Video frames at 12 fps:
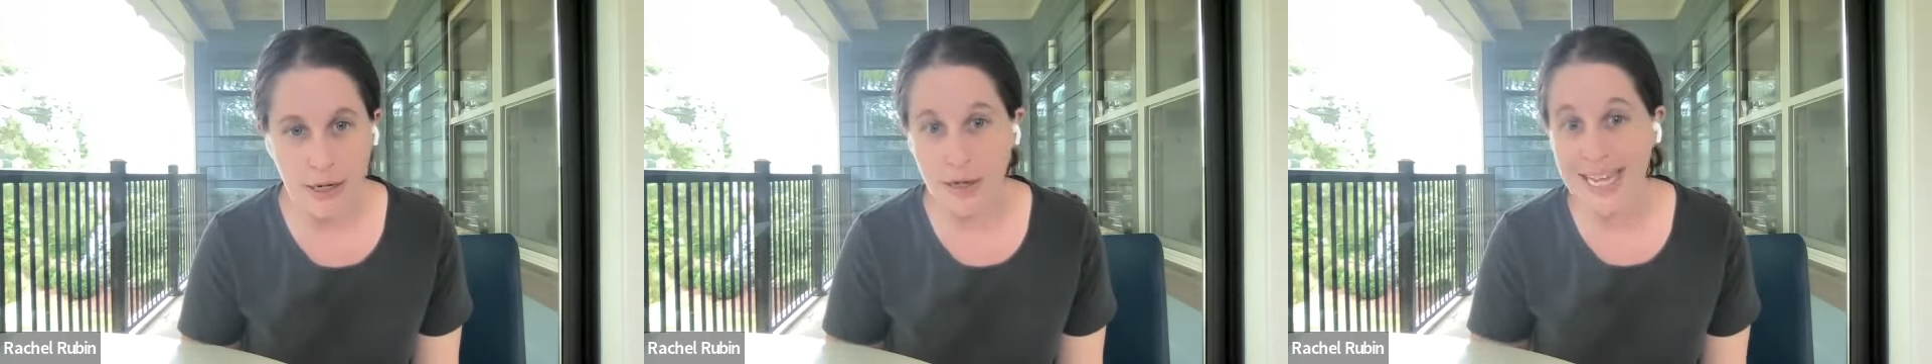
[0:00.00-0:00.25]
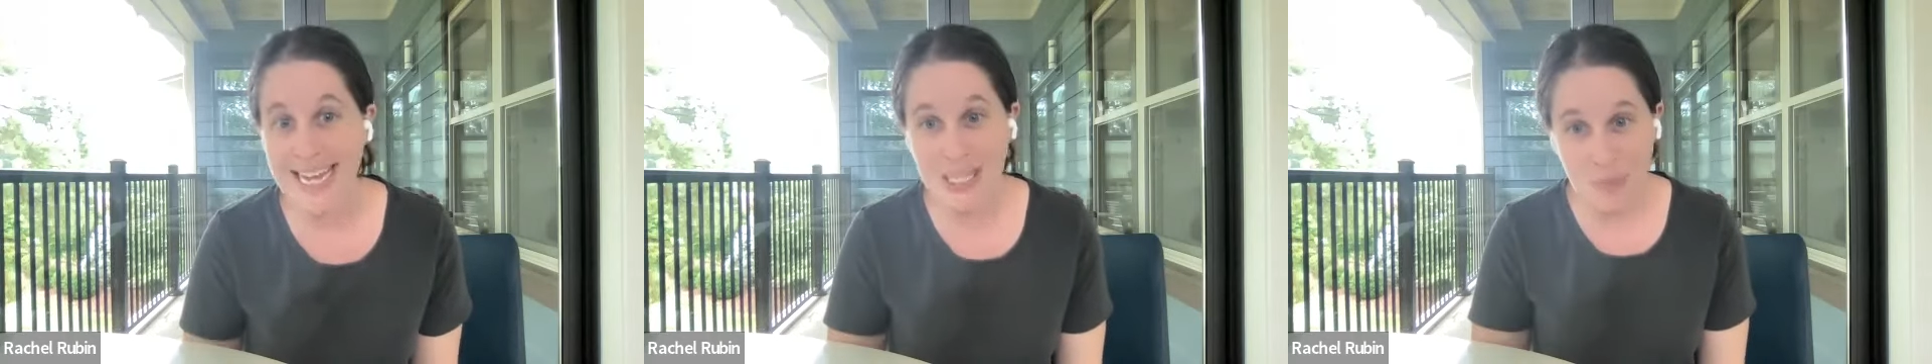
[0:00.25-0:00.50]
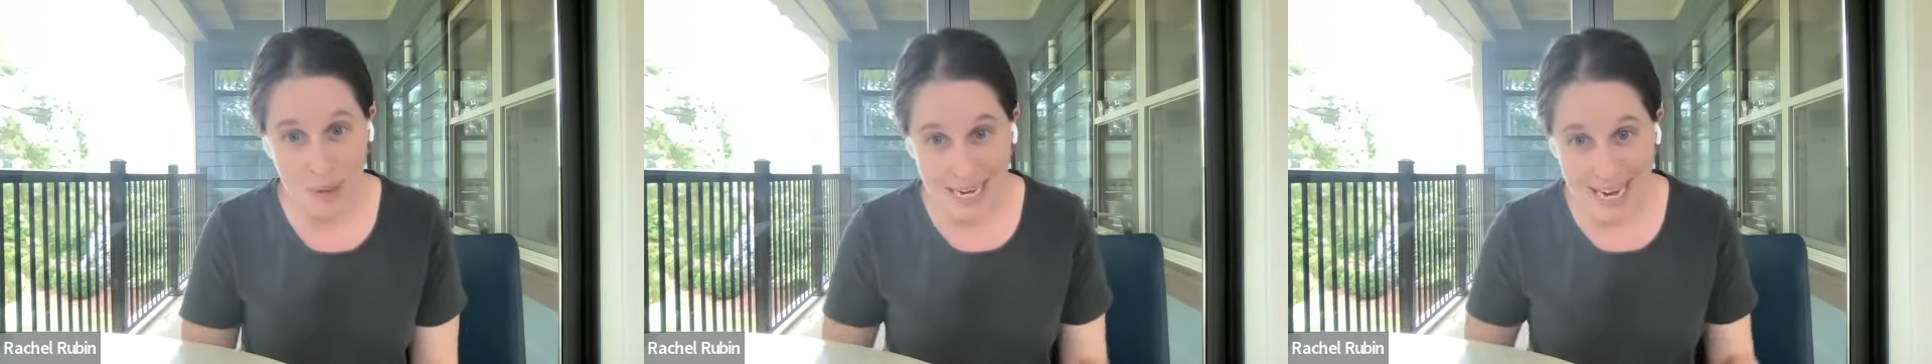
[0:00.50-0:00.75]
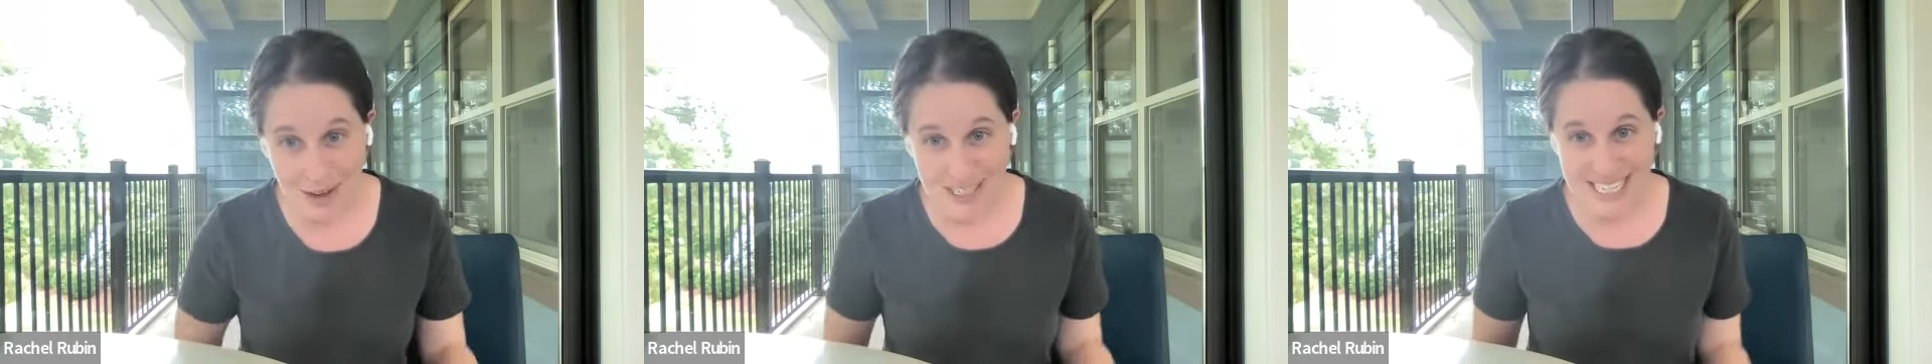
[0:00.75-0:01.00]
still? It's
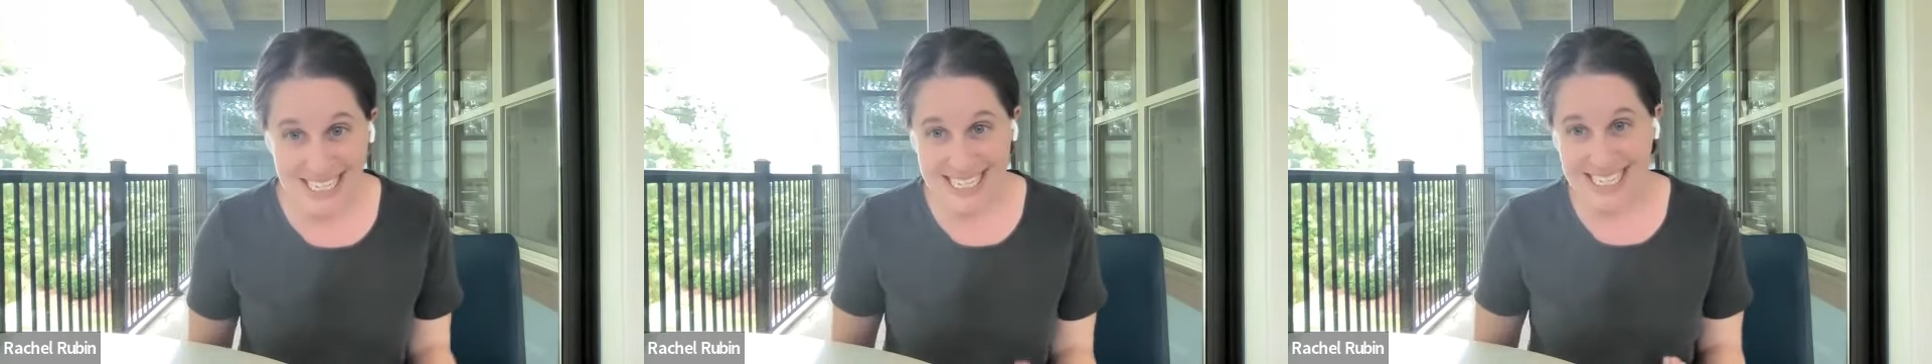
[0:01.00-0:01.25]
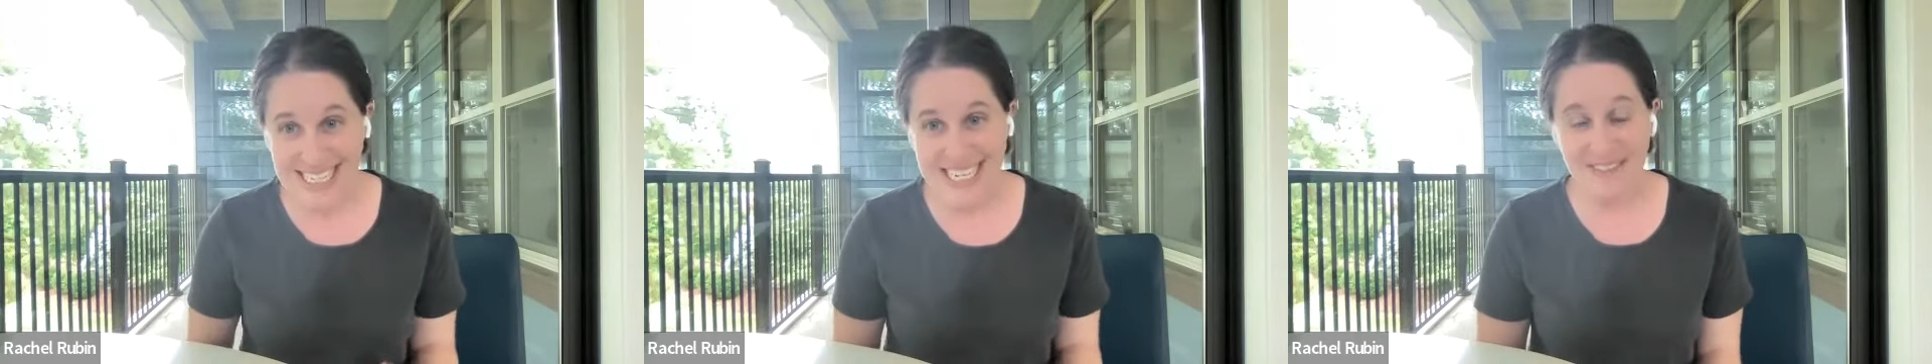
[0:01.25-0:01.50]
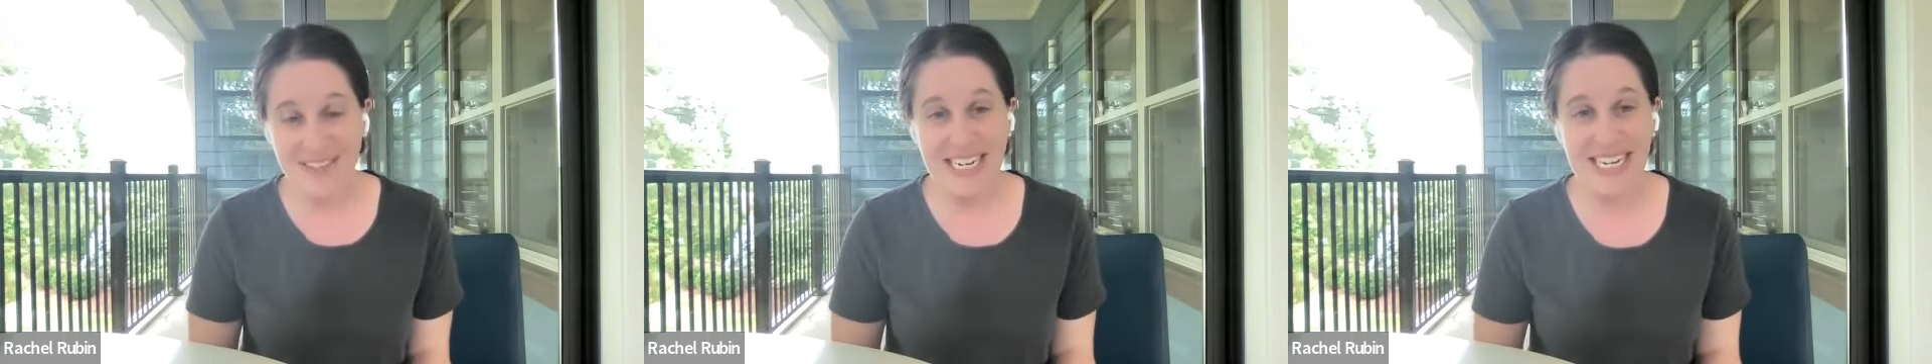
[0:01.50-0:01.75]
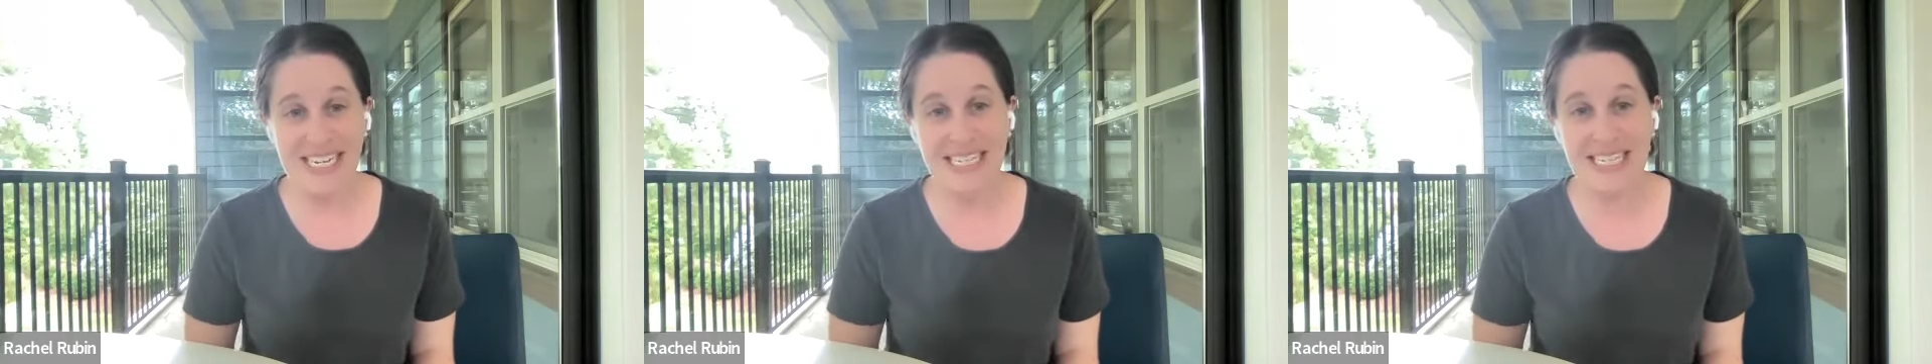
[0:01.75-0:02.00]
been out since the
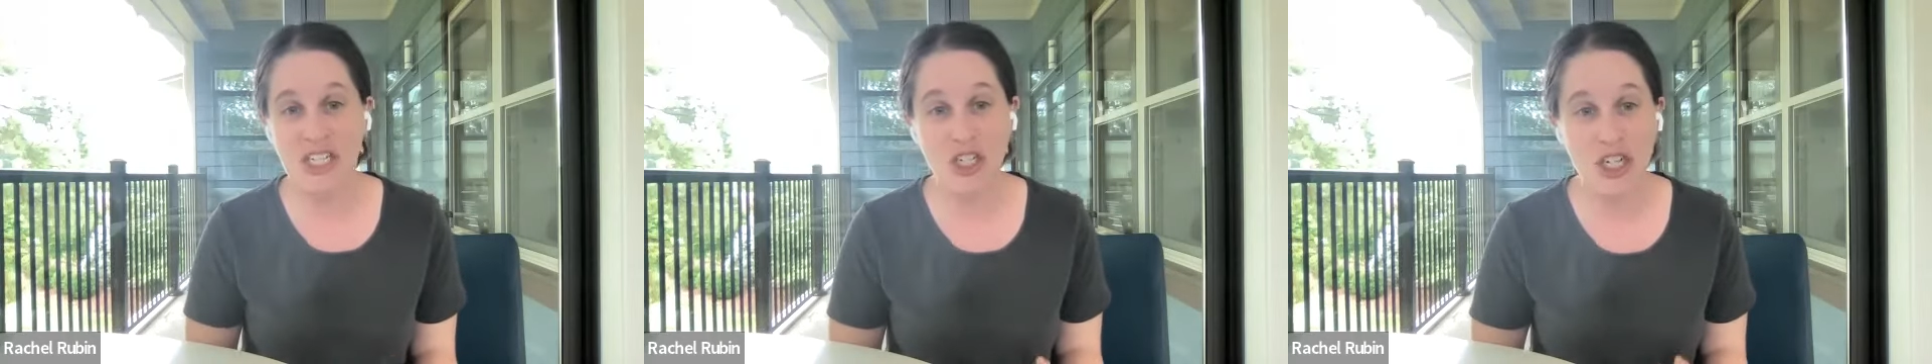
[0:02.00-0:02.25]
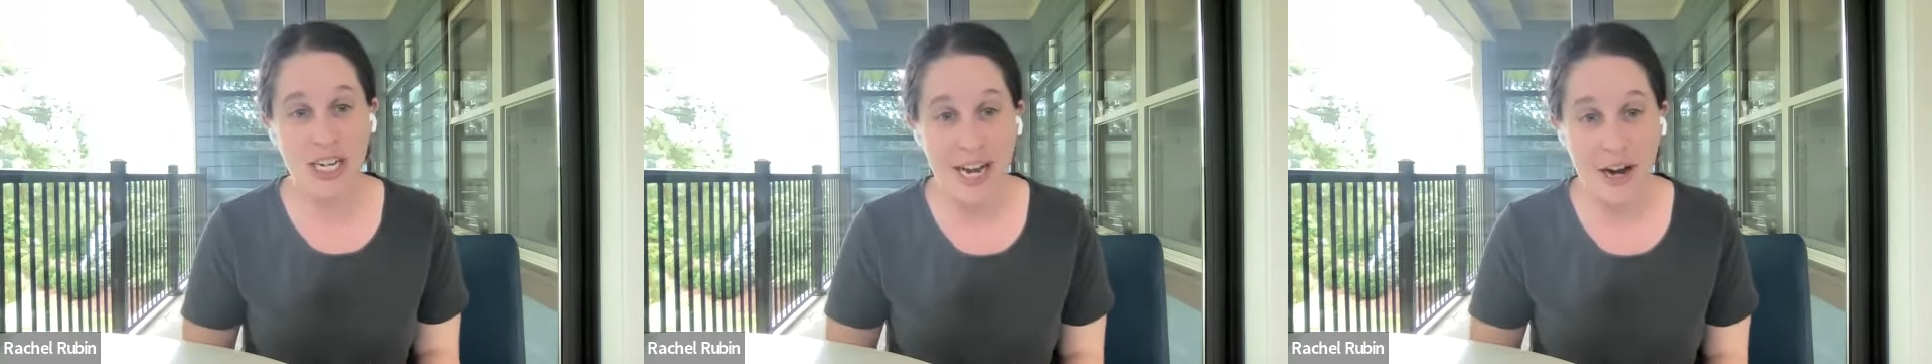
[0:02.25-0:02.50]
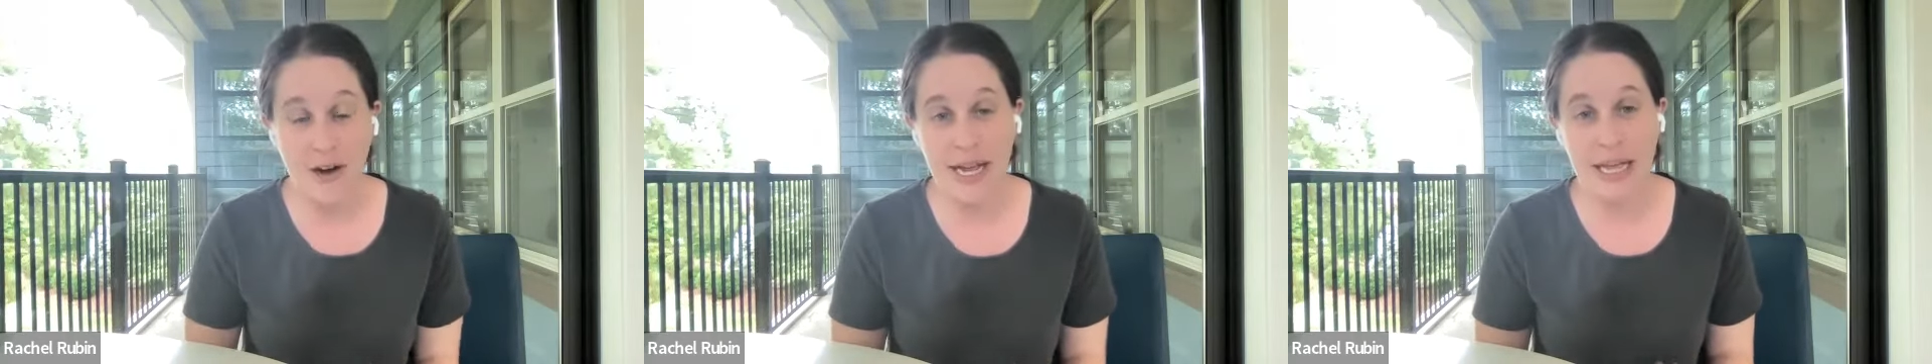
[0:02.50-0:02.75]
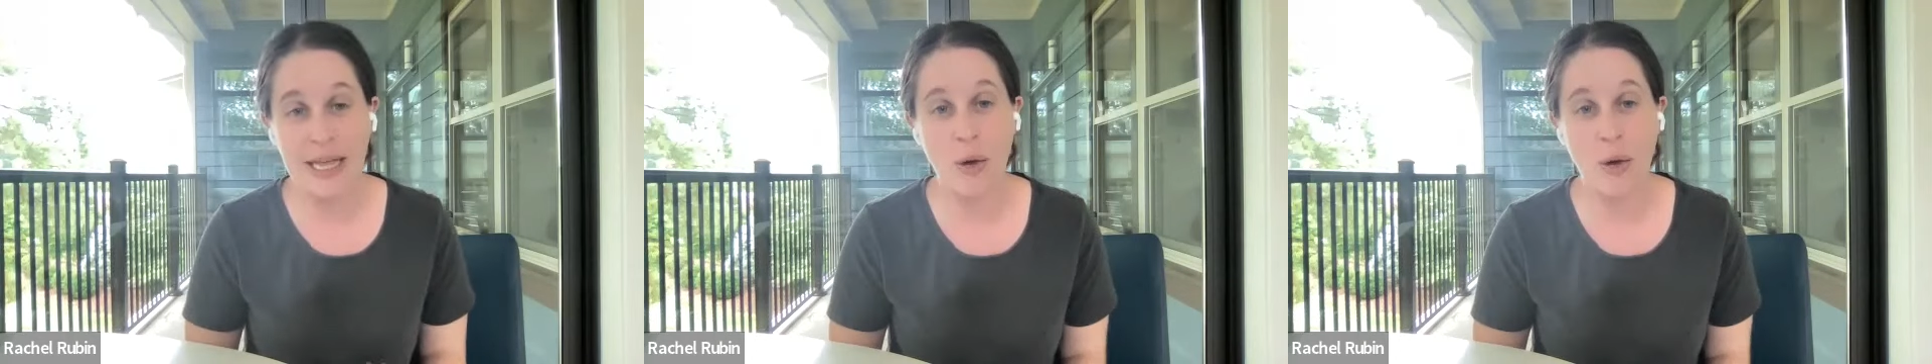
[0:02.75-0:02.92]
seventies. It's generic.